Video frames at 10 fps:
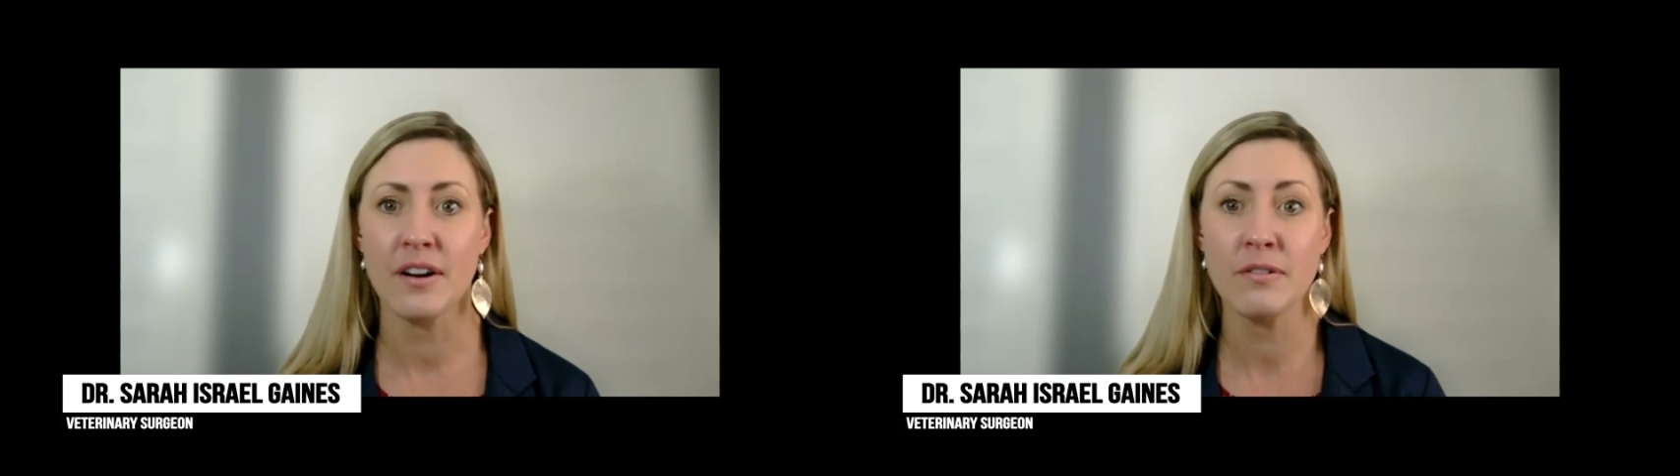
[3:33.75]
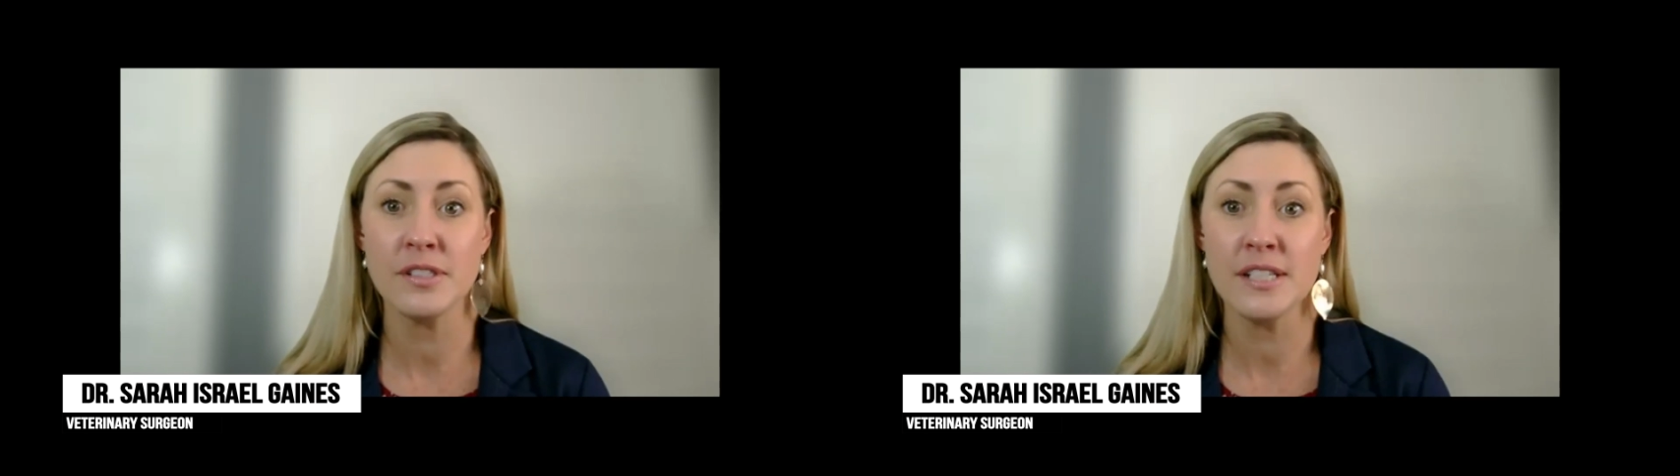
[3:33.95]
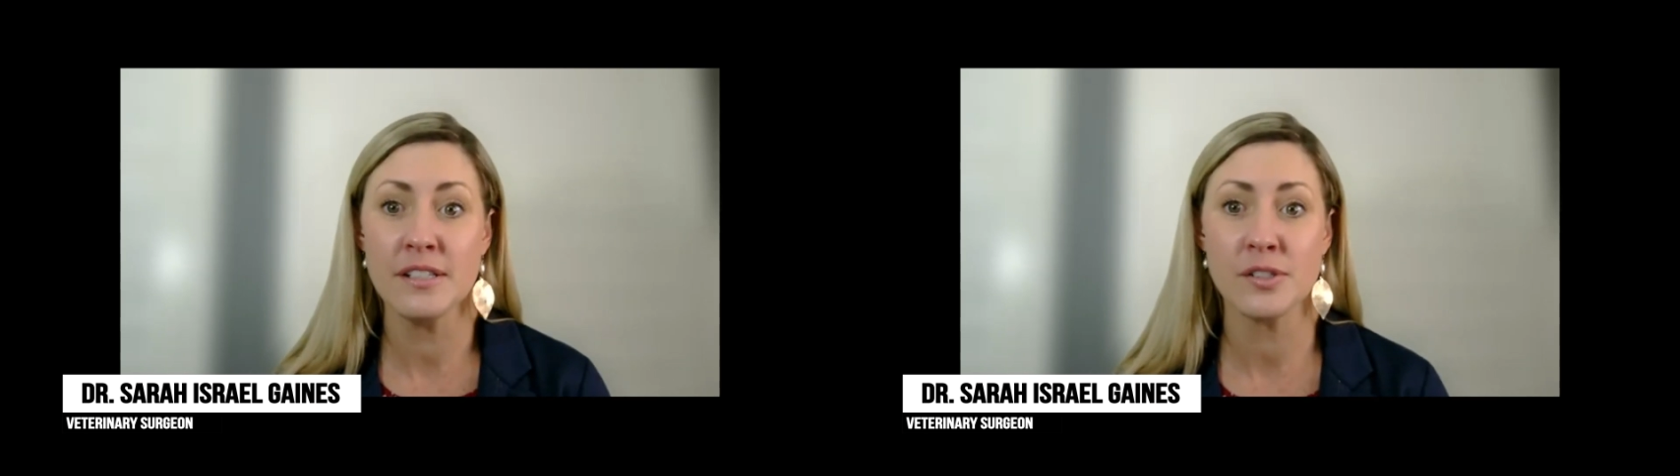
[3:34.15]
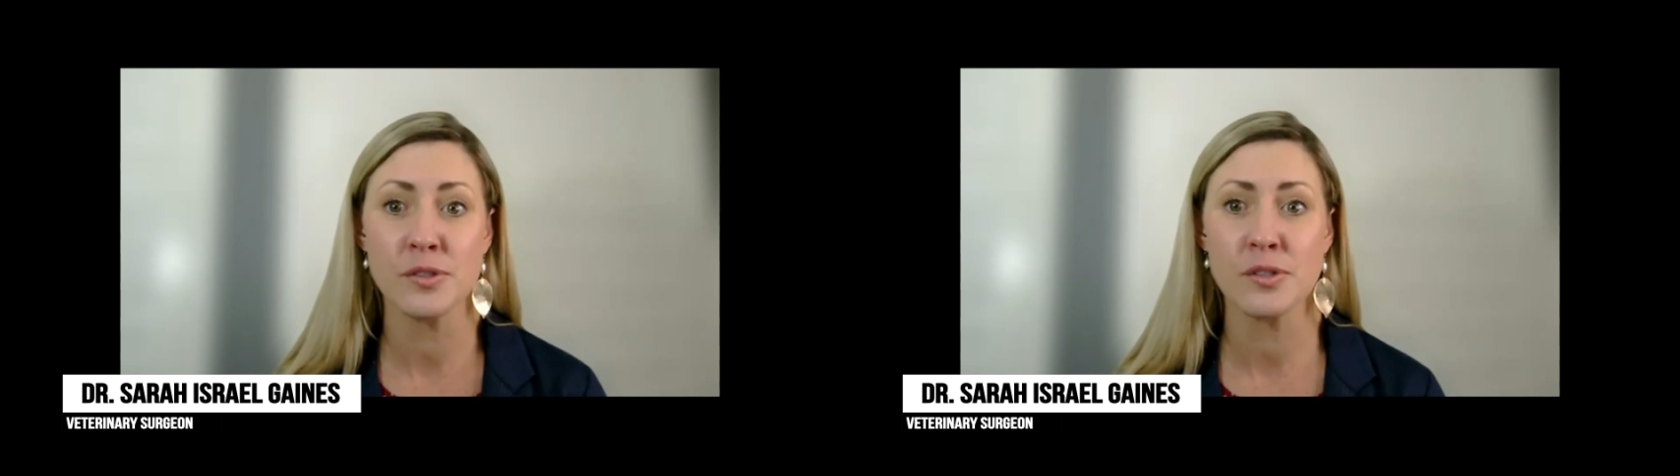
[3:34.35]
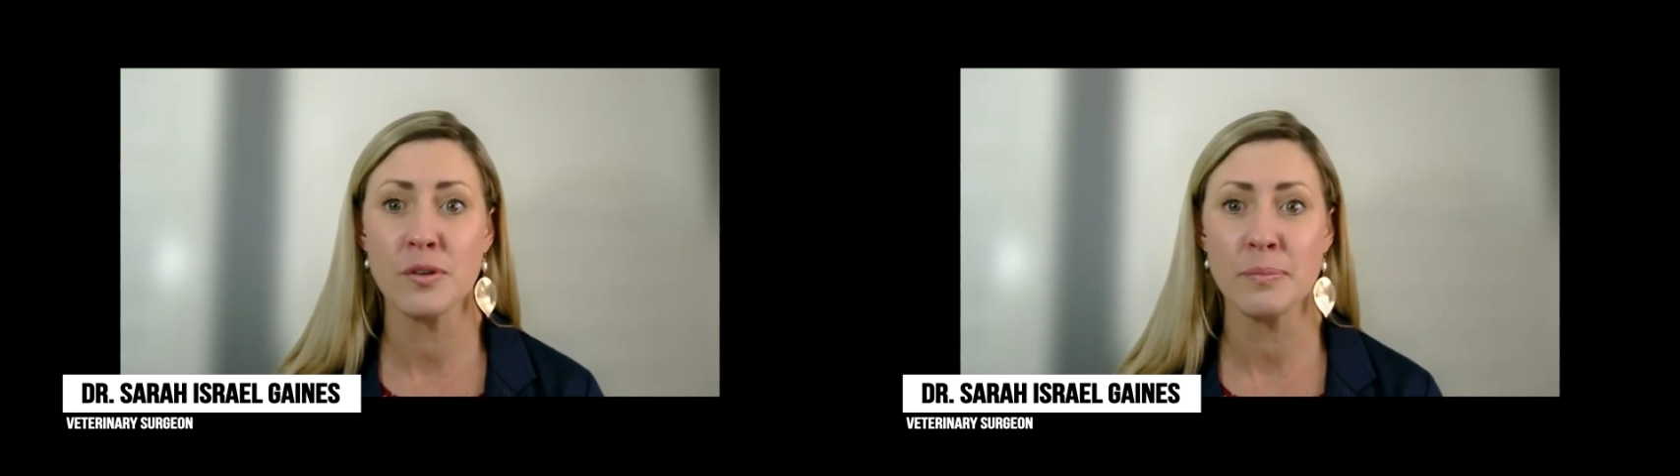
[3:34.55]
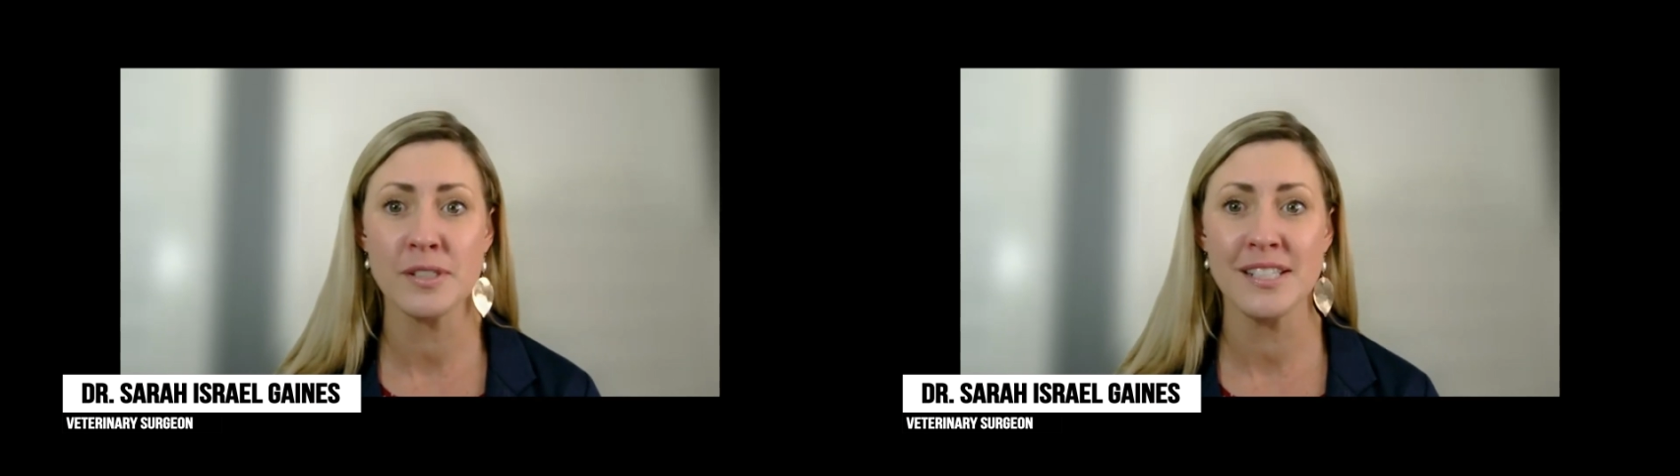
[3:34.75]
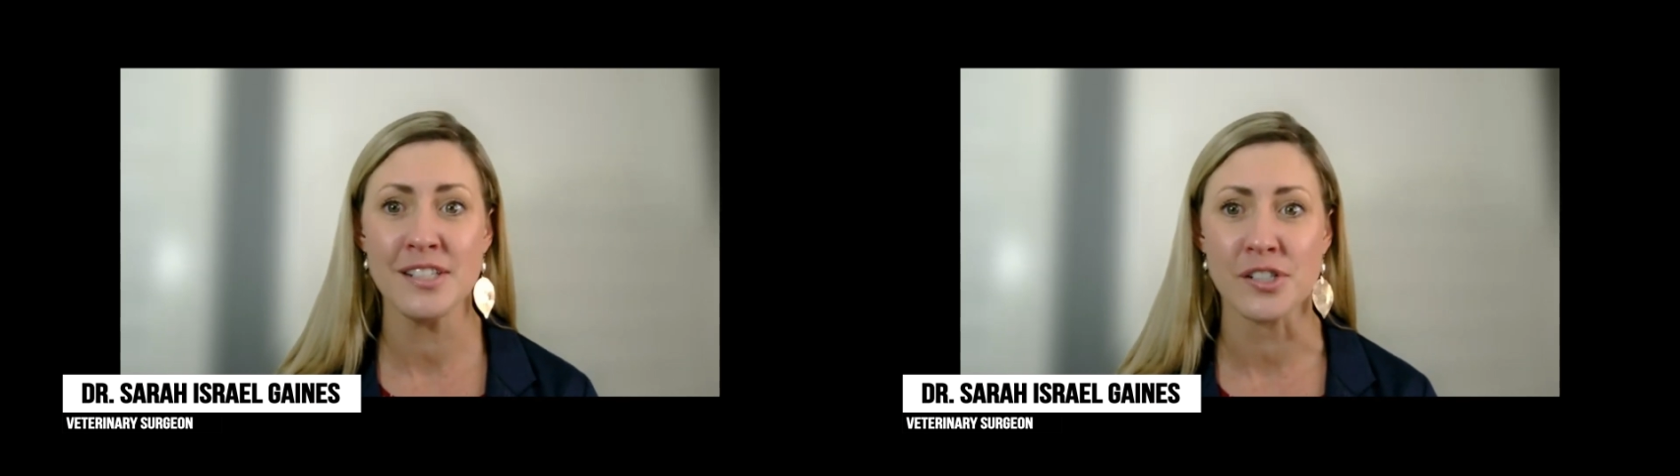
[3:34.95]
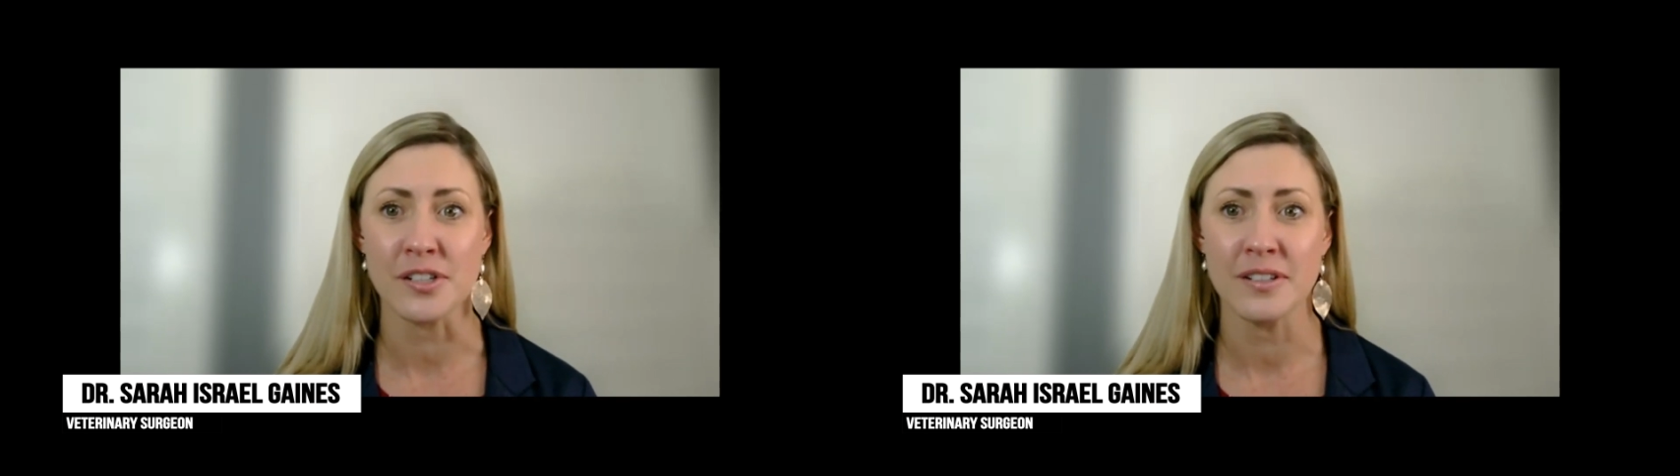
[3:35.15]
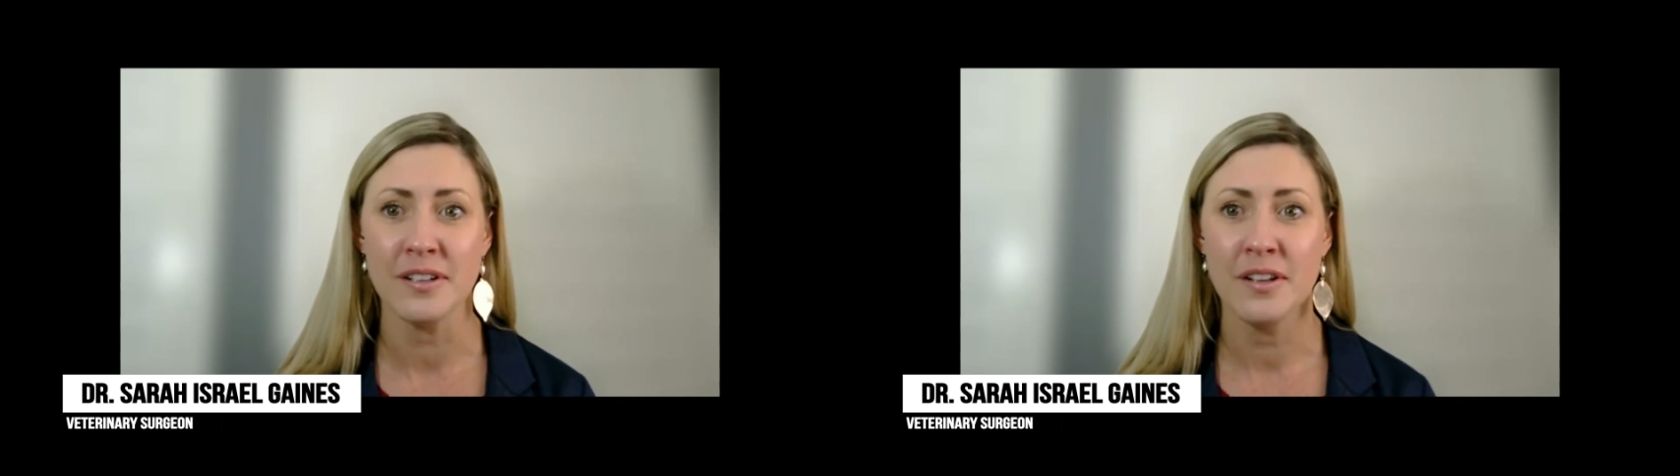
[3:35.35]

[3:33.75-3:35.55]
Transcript: a routine surgical procedure.